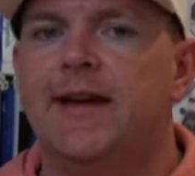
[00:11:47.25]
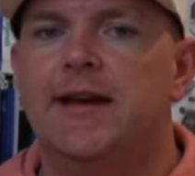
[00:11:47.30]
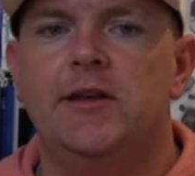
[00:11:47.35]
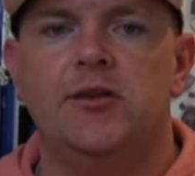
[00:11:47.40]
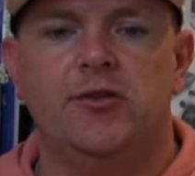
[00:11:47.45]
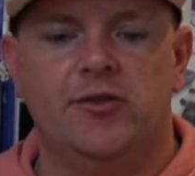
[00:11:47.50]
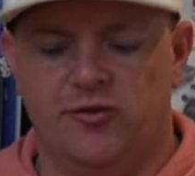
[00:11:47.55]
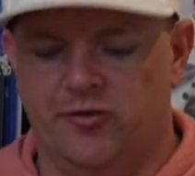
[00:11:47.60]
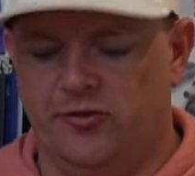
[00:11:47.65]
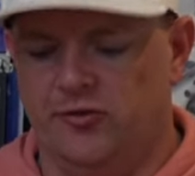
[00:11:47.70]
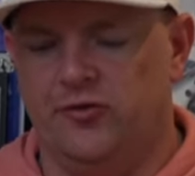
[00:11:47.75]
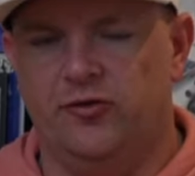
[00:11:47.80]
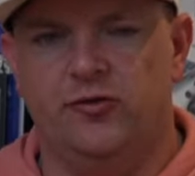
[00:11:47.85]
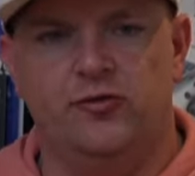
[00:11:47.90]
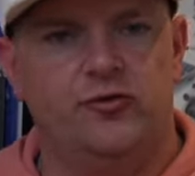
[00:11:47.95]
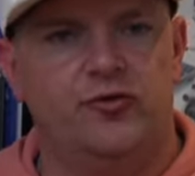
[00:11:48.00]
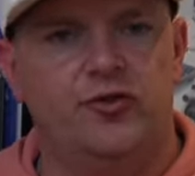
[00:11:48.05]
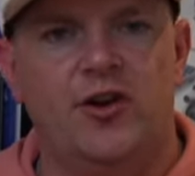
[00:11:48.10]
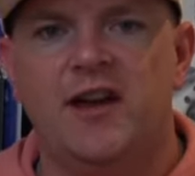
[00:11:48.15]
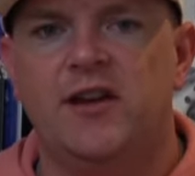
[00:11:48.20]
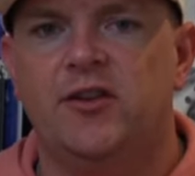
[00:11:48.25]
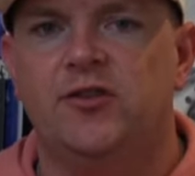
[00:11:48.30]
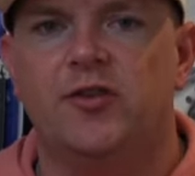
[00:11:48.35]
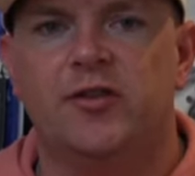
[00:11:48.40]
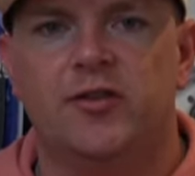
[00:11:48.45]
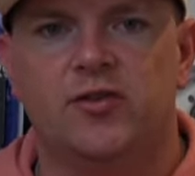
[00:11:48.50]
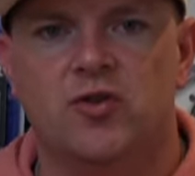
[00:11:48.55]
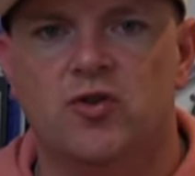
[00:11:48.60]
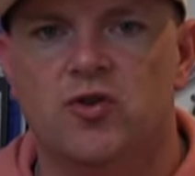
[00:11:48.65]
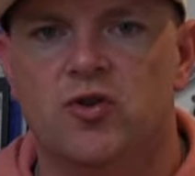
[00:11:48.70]
You can track your
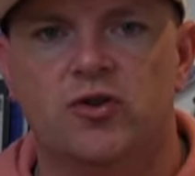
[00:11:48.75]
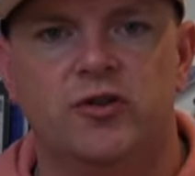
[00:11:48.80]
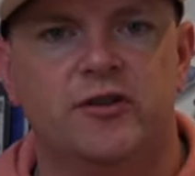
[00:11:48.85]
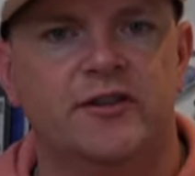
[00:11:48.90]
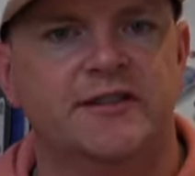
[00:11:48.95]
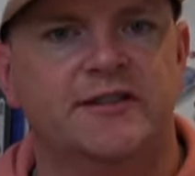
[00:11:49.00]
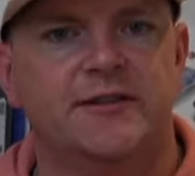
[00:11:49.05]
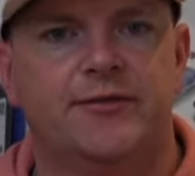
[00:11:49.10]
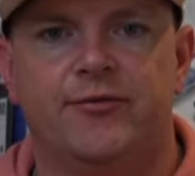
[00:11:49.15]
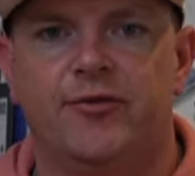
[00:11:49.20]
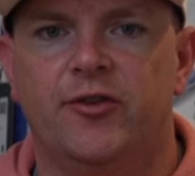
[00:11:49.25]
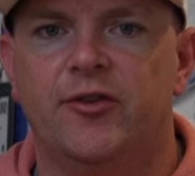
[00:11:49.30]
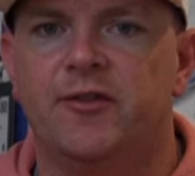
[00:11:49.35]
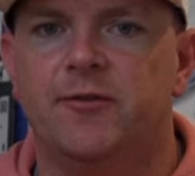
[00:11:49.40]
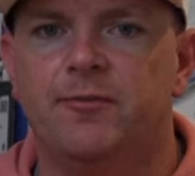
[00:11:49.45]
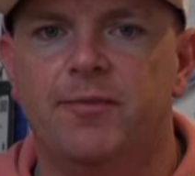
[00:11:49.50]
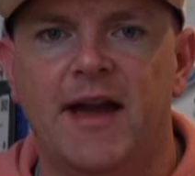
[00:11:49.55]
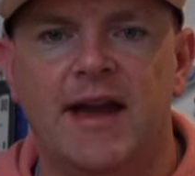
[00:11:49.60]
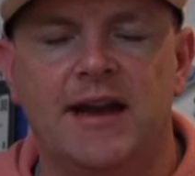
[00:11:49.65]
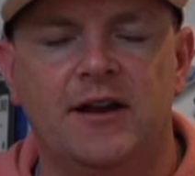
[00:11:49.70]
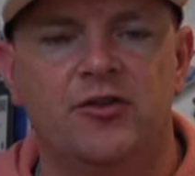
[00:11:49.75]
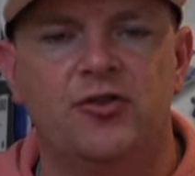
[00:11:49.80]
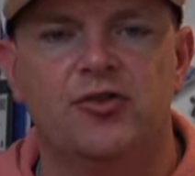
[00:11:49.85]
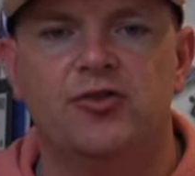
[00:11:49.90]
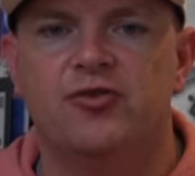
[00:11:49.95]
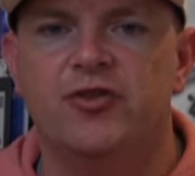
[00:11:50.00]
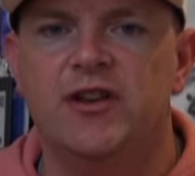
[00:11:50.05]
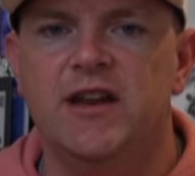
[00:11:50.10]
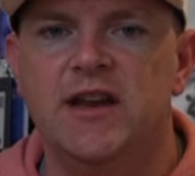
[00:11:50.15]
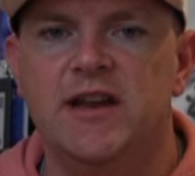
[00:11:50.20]
scores, front and back of the
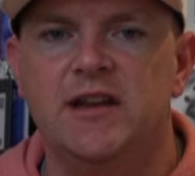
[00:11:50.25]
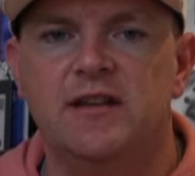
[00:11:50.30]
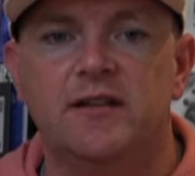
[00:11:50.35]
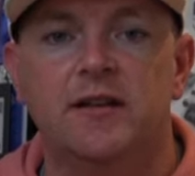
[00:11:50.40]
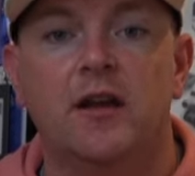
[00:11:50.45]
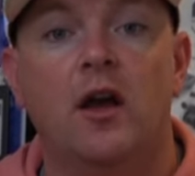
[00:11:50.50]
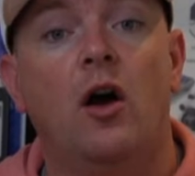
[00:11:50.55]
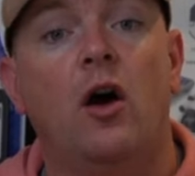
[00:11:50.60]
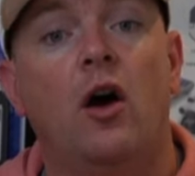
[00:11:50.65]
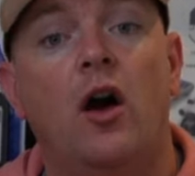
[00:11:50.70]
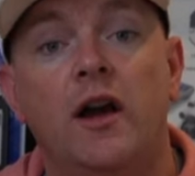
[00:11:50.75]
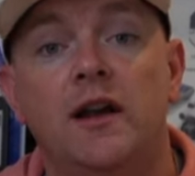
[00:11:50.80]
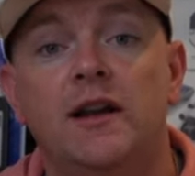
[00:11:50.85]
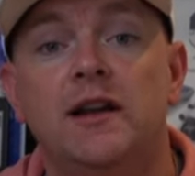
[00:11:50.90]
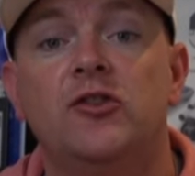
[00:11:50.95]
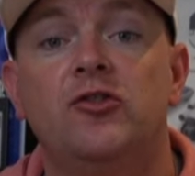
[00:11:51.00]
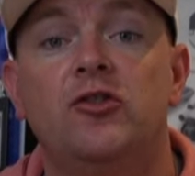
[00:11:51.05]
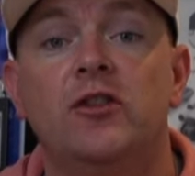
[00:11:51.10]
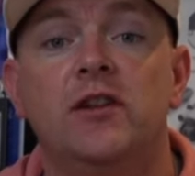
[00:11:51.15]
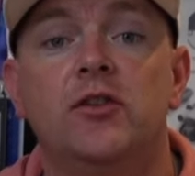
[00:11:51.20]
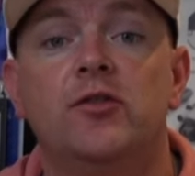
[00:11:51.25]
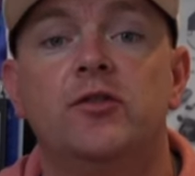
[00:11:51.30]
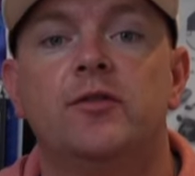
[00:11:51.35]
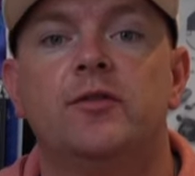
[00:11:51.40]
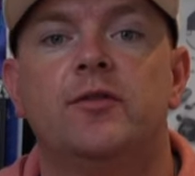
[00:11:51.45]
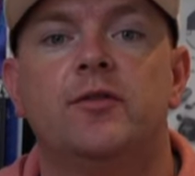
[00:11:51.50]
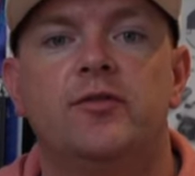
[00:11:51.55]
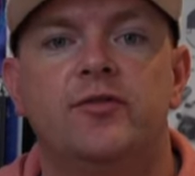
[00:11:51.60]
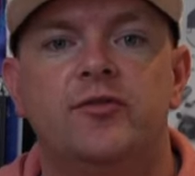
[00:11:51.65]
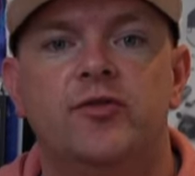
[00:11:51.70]
greens. I literally use it
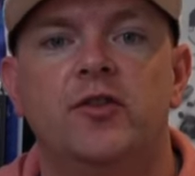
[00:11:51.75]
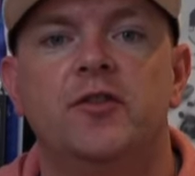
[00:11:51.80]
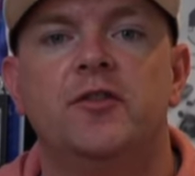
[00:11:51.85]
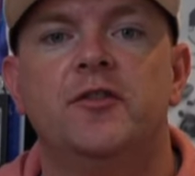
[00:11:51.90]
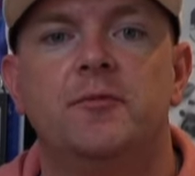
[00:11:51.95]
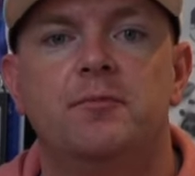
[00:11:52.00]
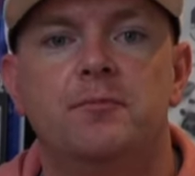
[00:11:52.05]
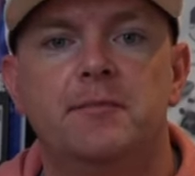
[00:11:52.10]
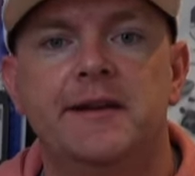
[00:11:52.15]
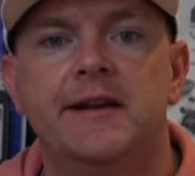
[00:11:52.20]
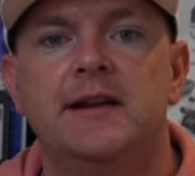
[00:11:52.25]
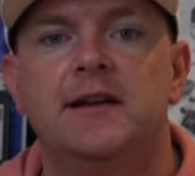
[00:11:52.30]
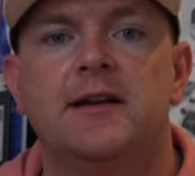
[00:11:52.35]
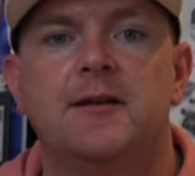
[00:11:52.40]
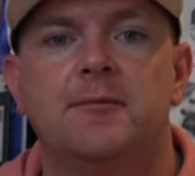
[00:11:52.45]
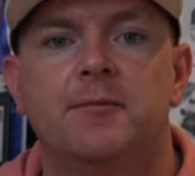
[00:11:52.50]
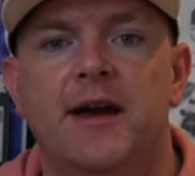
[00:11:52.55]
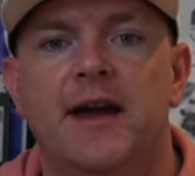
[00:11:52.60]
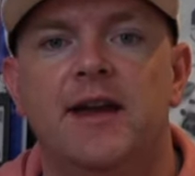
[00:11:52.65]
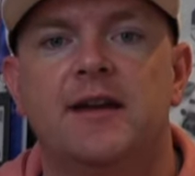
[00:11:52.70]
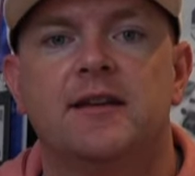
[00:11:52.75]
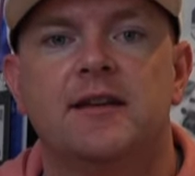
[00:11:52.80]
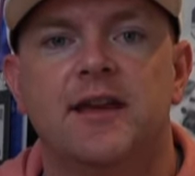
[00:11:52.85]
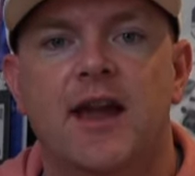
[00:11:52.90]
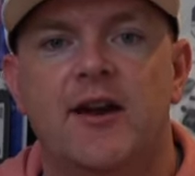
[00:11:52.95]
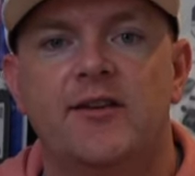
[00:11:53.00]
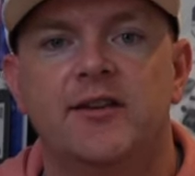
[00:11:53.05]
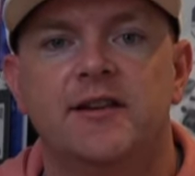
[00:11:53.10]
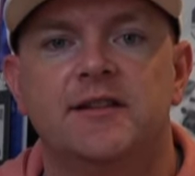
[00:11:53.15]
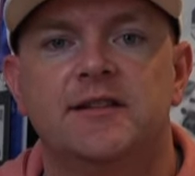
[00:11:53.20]
for front, middle, and back
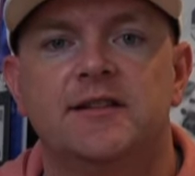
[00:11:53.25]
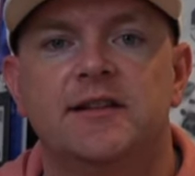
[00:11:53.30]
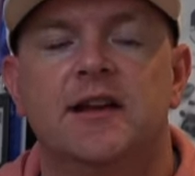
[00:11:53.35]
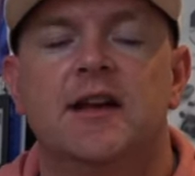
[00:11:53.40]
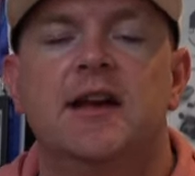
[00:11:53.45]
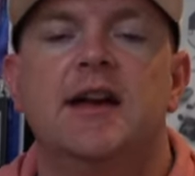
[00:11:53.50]
carries.